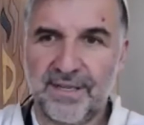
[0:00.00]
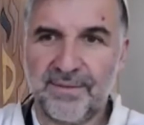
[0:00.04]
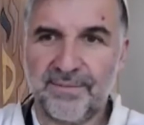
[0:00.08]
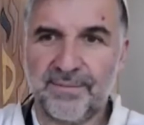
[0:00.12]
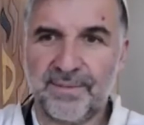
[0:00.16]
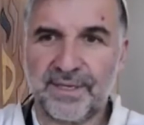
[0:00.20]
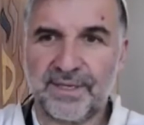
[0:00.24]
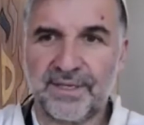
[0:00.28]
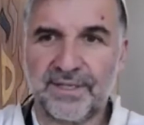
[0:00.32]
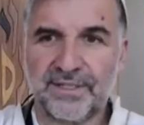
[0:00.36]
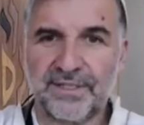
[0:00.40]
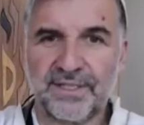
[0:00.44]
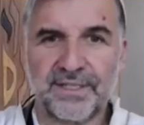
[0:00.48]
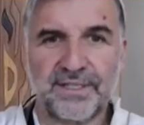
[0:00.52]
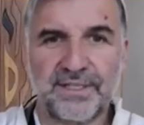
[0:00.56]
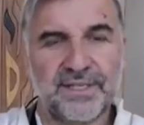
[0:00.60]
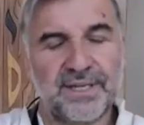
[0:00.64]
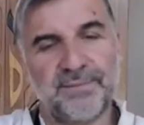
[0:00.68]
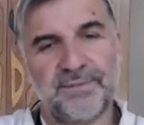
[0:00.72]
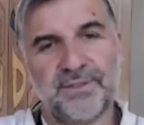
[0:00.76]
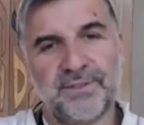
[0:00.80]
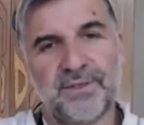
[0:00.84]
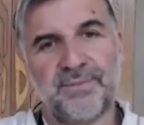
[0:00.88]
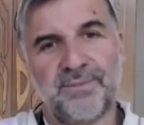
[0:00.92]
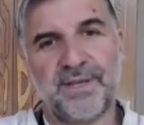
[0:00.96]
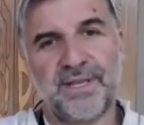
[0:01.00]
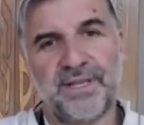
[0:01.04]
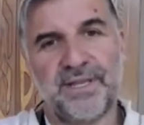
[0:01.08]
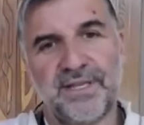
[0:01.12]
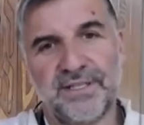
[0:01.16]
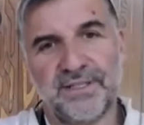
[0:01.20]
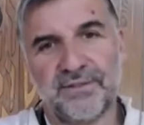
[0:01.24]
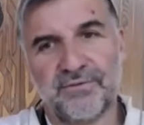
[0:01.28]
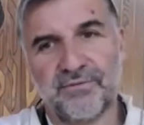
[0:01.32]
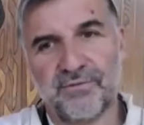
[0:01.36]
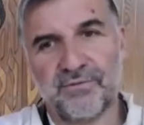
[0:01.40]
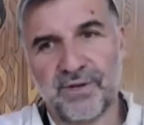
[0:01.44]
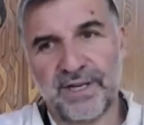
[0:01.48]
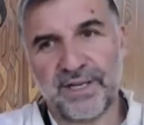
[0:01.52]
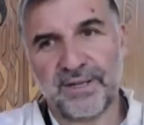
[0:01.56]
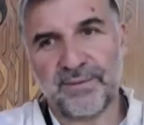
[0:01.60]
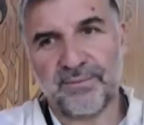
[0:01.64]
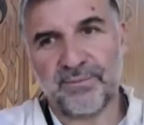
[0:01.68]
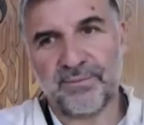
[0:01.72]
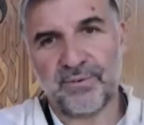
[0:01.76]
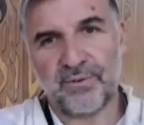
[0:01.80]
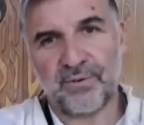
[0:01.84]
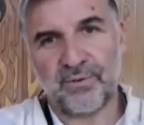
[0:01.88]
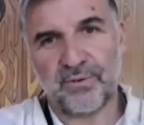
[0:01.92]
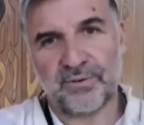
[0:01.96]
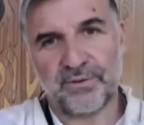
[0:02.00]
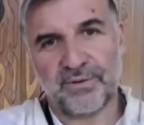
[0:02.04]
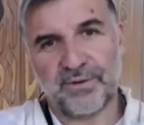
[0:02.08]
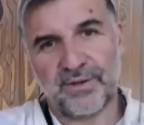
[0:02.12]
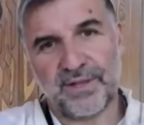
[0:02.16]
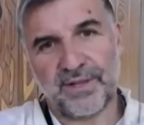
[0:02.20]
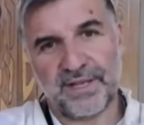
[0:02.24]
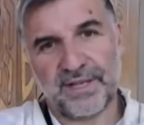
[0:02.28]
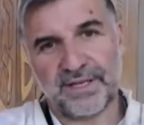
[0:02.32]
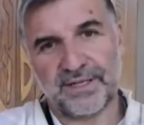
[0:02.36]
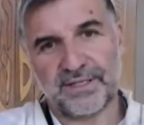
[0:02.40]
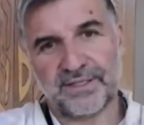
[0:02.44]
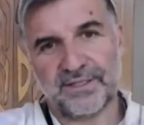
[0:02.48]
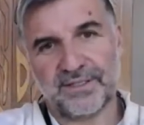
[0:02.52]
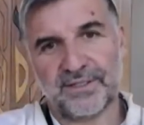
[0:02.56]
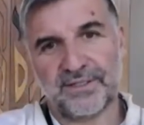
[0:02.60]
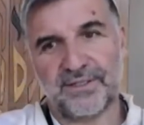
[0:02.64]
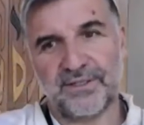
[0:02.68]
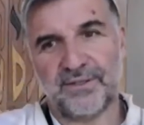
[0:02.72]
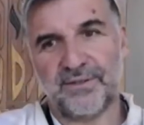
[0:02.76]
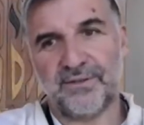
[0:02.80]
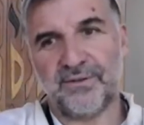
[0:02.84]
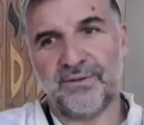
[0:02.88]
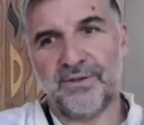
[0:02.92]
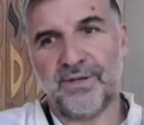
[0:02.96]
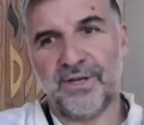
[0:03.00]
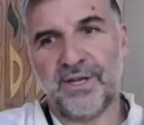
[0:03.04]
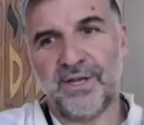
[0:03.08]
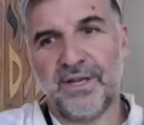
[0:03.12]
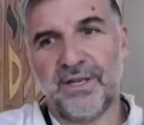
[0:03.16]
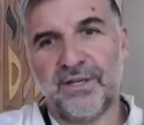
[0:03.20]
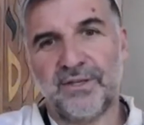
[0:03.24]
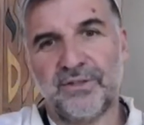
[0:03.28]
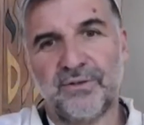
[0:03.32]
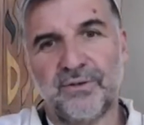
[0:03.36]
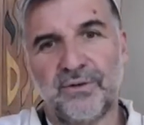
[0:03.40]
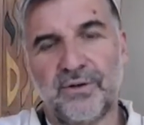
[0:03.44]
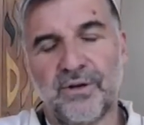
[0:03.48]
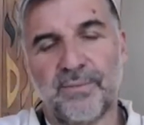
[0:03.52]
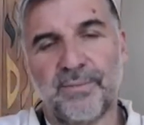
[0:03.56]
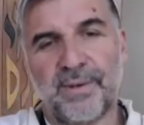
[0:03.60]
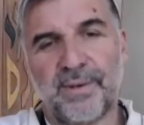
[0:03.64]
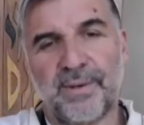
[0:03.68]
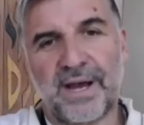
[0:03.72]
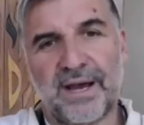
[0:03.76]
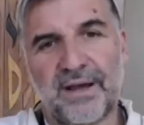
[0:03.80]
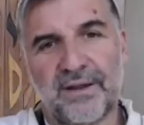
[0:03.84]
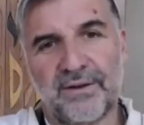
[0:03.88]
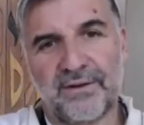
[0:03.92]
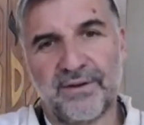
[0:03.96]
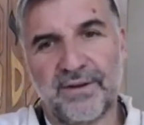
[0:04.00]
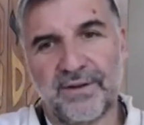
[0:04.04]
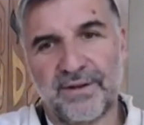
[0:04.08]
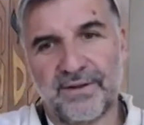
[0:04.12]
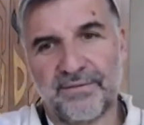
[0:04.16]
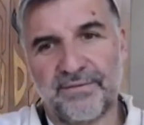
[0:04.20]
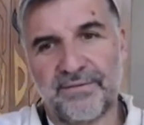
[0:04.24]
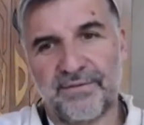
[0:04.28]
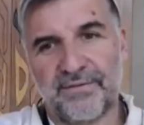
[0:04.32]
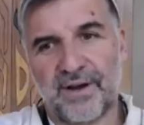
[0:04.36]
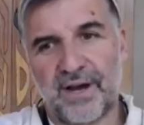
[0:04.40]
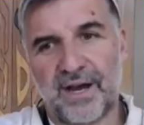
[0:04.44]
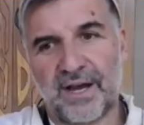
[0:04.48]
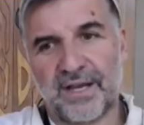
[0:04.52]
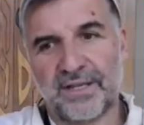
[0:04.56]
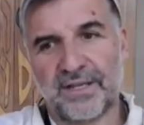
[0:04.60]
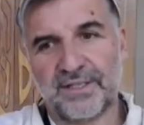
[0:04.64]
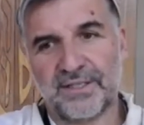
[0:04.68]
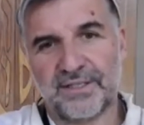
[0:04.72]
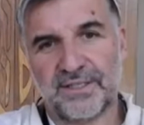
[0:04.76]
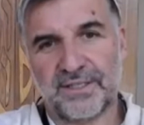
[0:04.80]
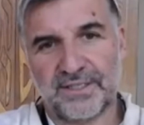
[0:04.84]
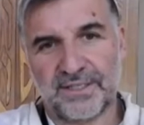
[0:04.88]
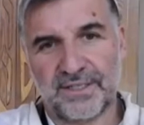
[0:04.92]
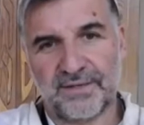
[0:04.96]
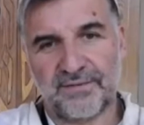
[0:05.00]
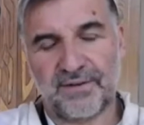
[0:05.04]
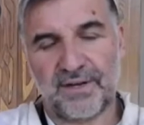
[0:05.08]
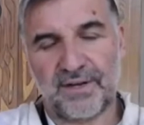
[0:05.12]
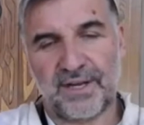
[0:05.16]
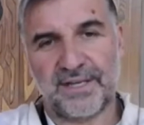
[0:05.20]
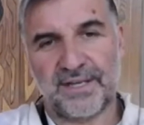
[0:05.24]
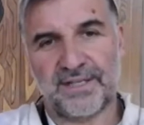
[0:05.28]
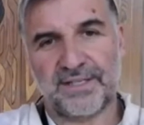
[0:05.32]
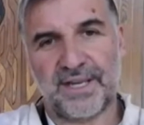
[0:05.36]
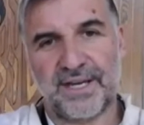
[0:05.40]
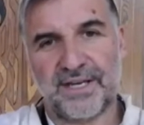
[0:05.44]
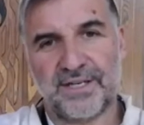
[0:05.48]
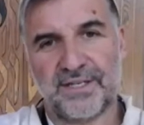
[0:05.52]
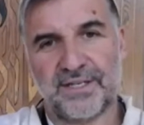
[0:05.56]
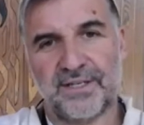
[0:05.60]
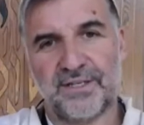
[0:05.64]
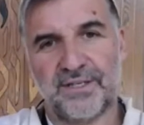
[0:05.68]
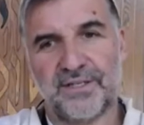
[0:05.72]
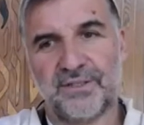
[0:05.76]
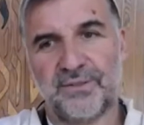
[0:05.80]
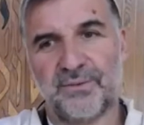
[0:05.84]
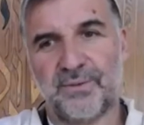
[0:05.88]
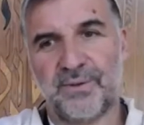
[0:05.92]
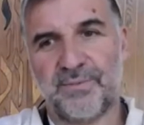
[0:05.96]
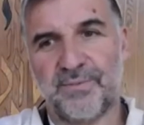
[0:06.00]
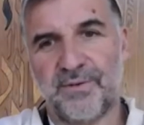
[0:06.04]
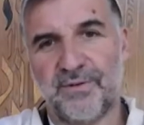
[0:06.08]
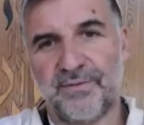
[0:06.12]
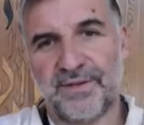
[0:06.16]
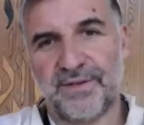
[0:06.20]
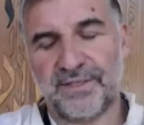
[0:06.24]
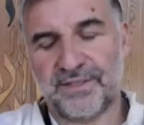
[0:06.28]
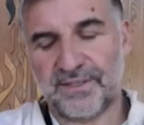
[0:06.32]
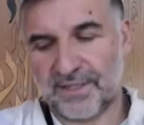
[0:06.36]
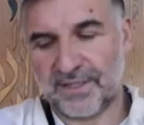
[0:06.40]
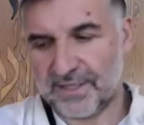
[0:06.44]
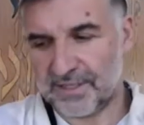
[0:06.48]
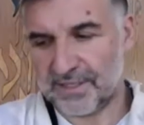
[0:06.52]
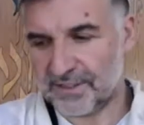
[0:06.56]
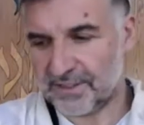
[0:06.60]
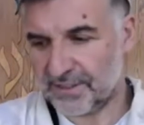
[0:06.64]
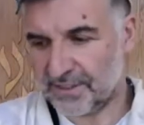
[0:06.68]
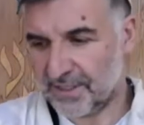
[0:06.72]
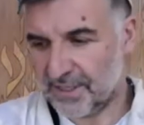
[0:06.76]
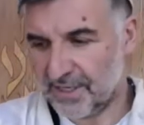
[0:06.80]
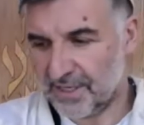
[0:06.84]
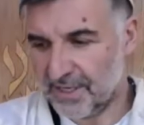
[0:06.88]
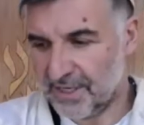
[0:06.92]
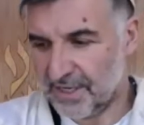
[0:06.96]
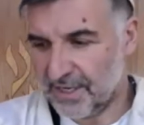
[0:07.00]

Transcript: because it seems to me these are really important things to talk about for us as a civilization as we move into this